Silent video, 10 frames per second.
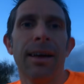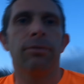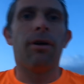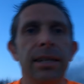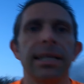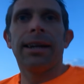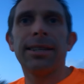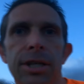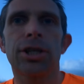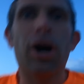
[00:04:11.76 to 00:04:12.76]
Rolling down into
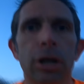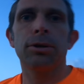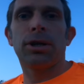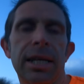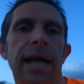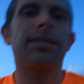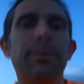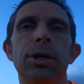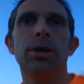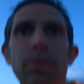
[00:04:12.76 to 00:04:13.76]
the socks, we just had some
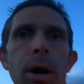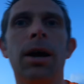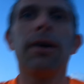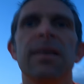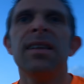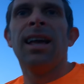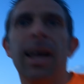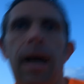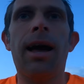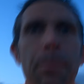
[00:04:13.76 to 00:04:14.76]
new
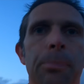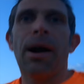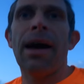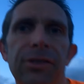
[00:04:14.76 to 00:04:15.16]
Brav